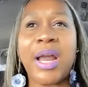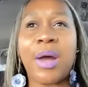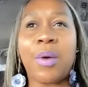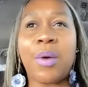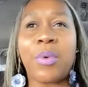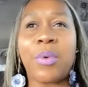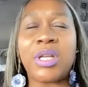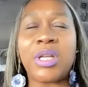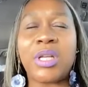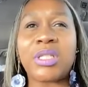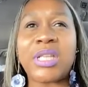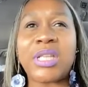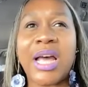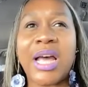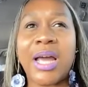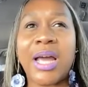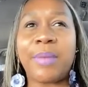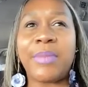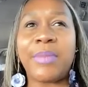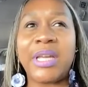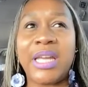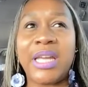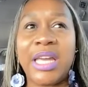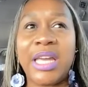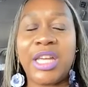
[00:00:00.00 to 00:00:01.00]
once I
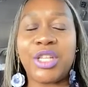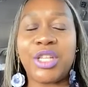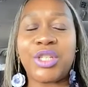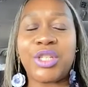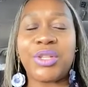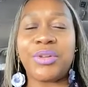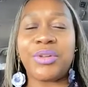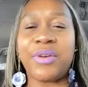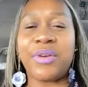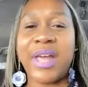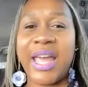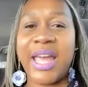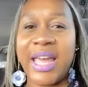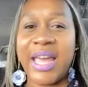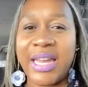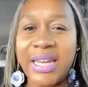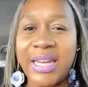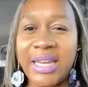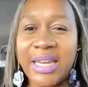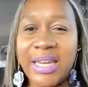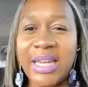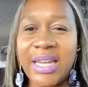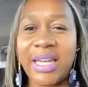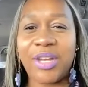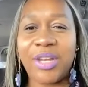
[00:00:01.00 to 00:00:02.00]
began to
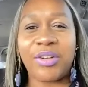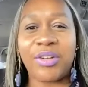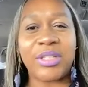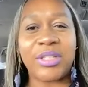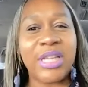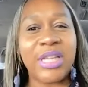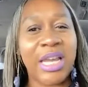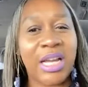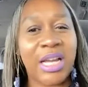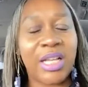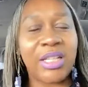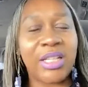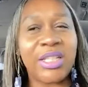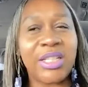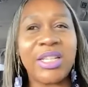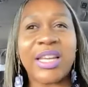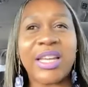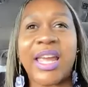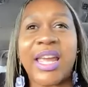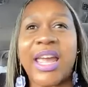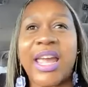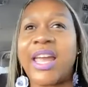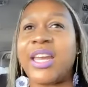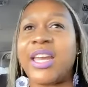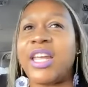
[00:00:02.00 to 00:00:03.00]
edit it or take a look
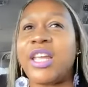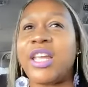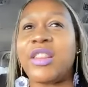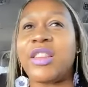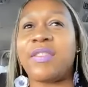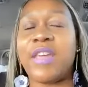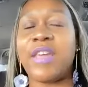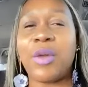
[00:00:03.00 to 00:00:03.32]
at it,